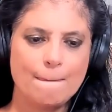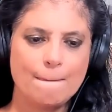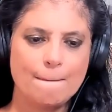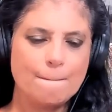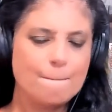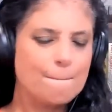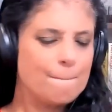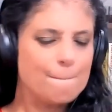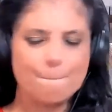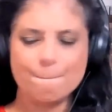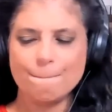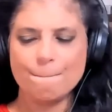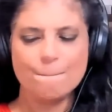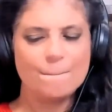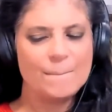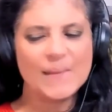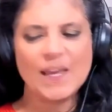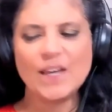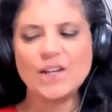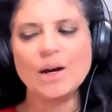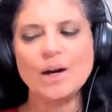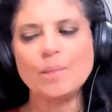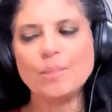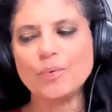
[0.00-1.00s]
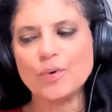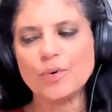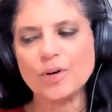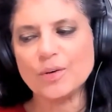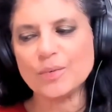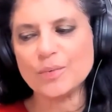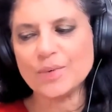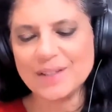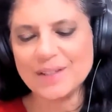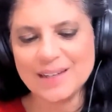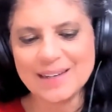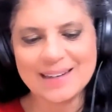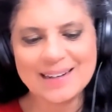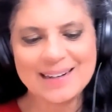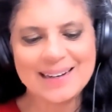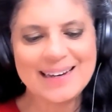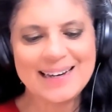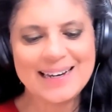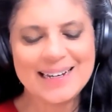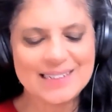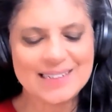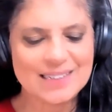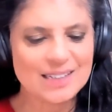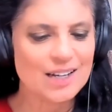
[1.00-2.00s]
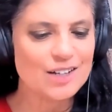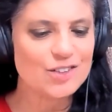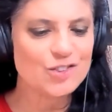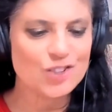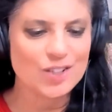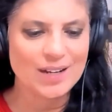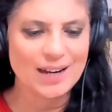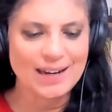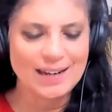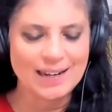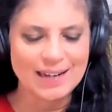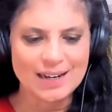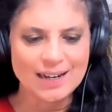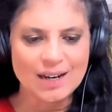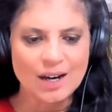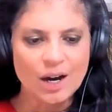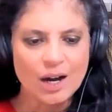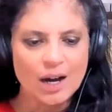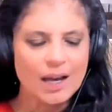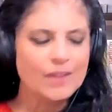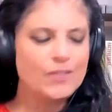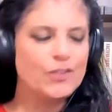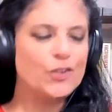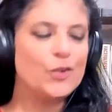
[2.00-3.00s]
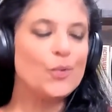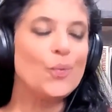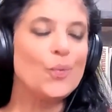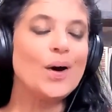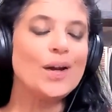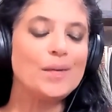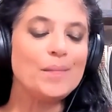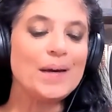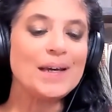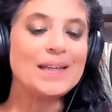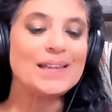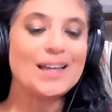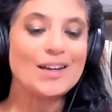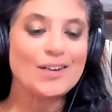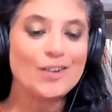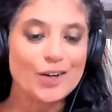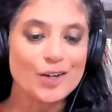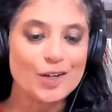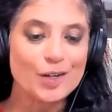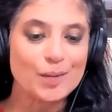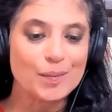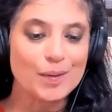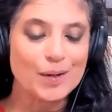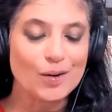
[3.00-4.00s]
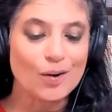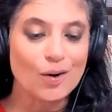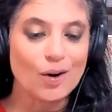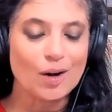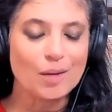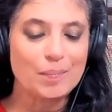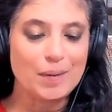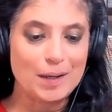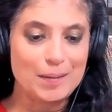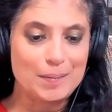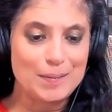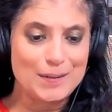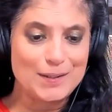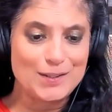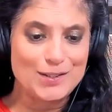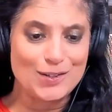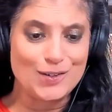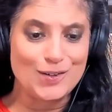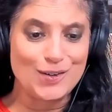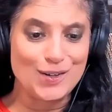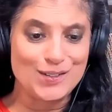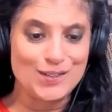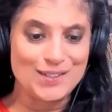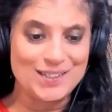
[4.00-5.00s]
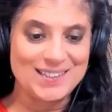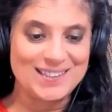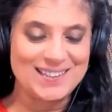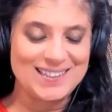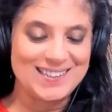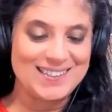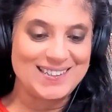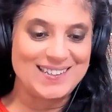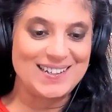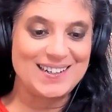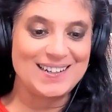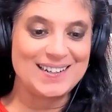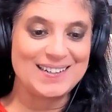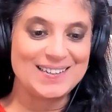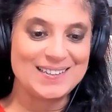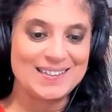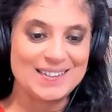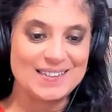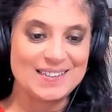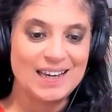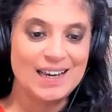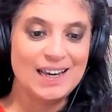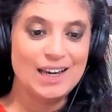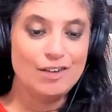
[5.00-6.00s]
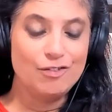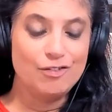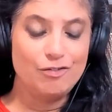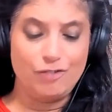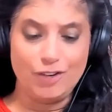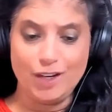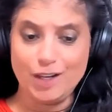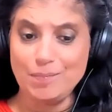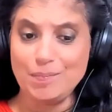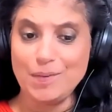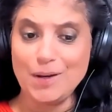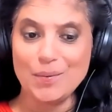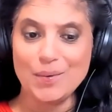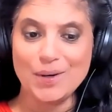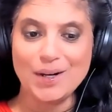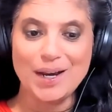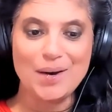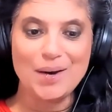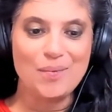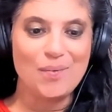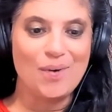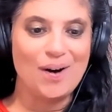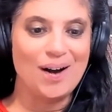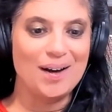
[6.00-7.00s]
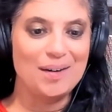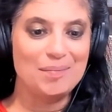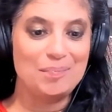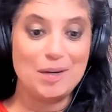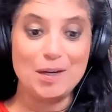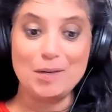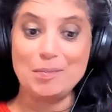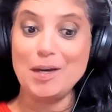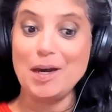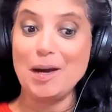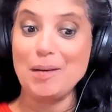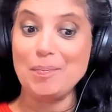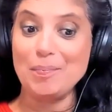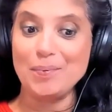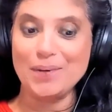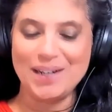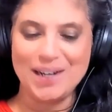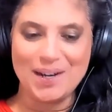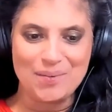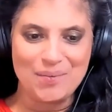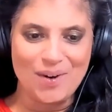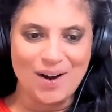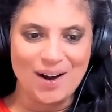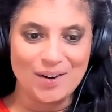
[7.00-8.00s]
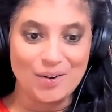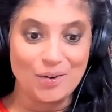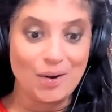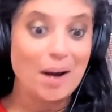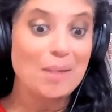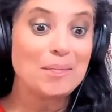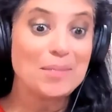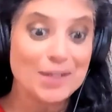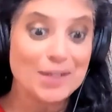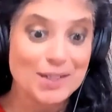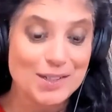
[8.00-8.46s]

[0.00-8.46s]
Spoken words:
You're not born with it. It's not genetic. If you want to make that argument, all babies are narcissistic because it's feed me when I want, pick me up when I want, or I'm going